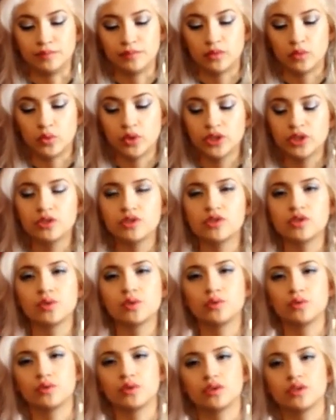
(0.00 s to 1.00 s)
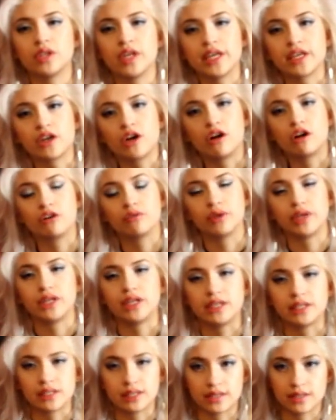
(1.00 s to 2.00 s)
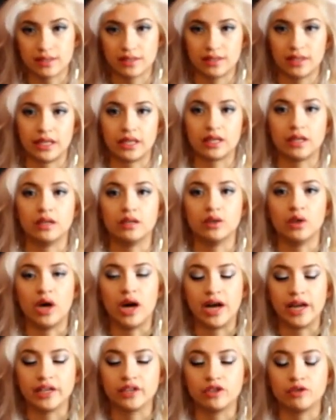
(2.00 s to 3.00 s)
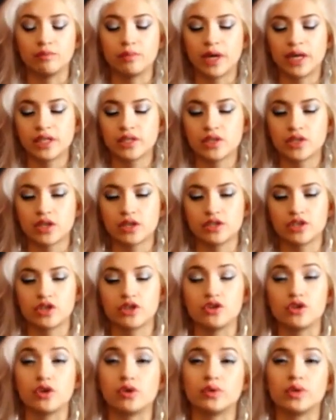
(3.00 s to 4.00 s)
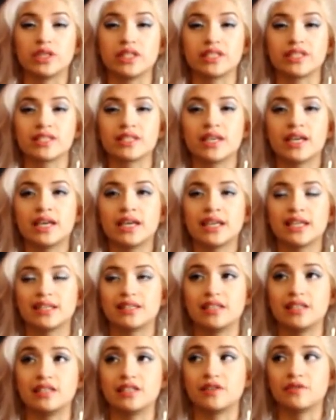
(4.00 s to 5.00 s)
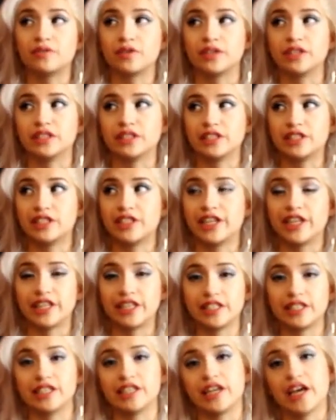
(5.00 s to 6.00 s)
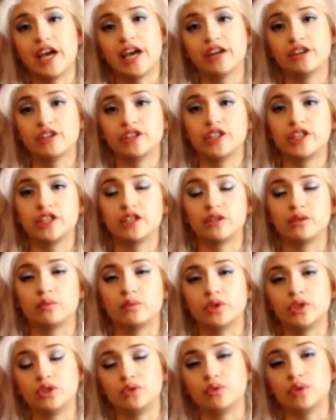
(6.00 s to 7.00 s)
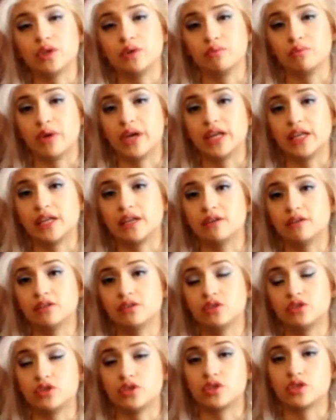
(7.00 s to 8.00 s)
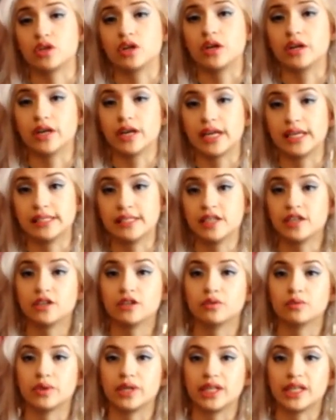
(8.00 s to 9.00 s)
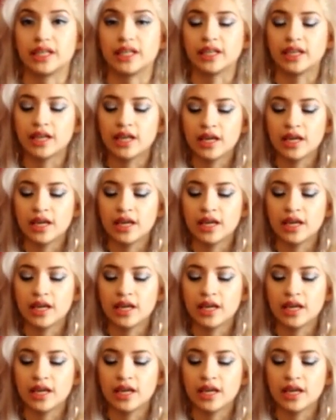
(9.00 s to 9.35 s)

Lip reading: When you do card readings a lot, you might start to notice the different change in energy when you get ready to start a tarot reading.